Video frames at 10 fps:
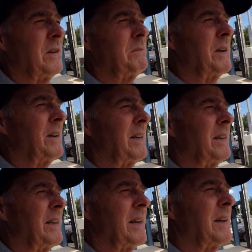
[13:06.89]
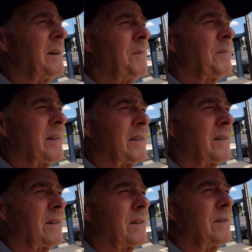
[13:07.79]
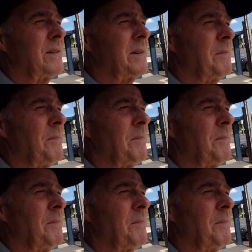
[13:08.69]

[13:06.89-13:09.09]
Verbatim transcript: humidity in the air. It's not good.